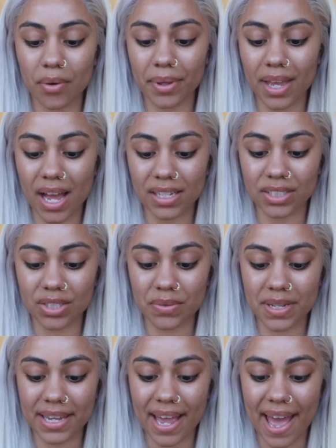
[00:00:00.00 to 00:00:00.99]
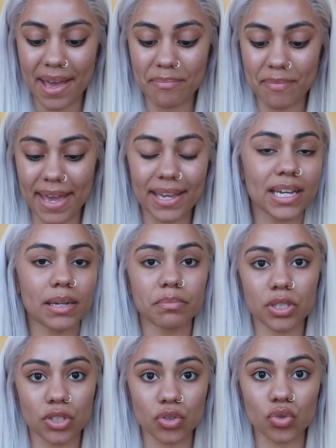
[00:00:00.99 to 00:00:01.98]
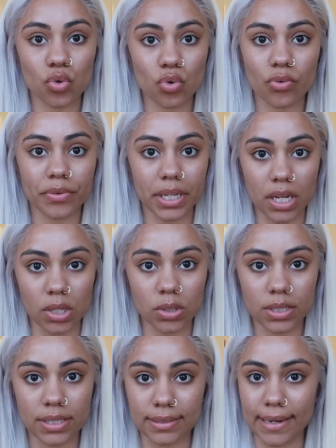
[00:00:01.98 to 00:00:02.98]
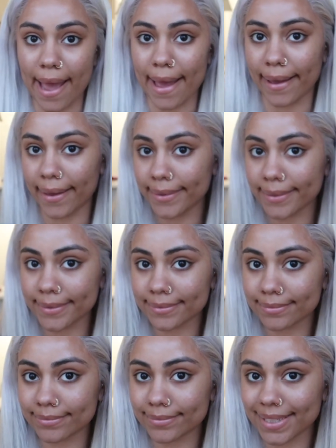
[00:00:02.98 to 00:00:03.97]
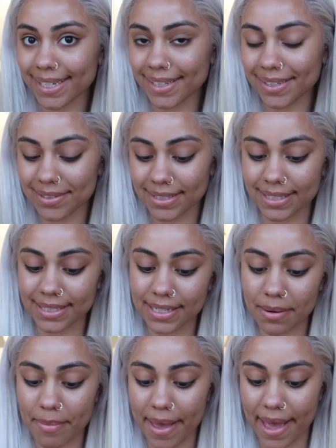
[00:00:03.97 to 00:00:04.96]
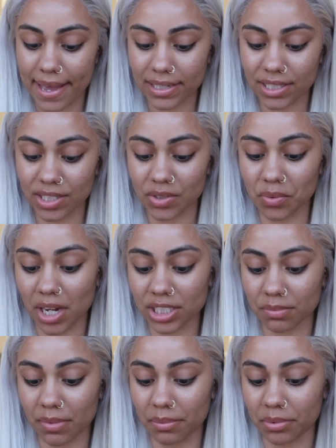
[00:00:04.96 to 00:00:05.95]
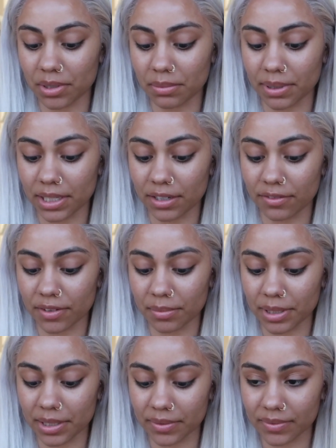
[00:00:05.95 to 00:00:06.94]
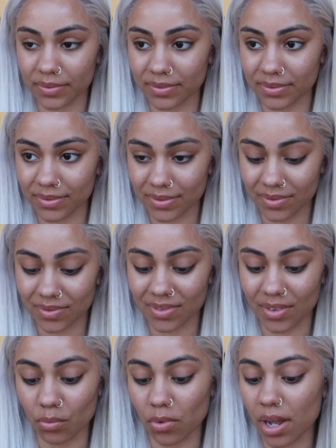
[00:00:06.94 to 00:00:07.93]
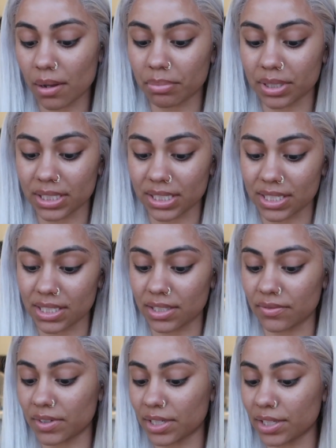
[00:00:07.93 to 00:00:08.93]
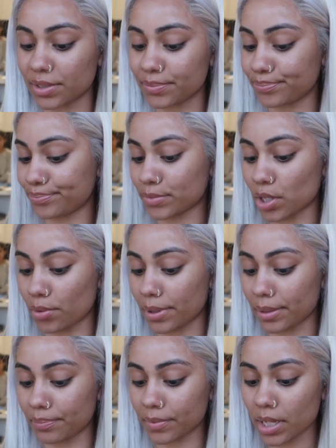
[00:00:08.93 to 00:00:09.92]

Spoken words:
we are doing a makeup tutorial today. Look at little sis in the back. She's washing my beauty blender for me. Well, I'm putting this in the video. Oh well.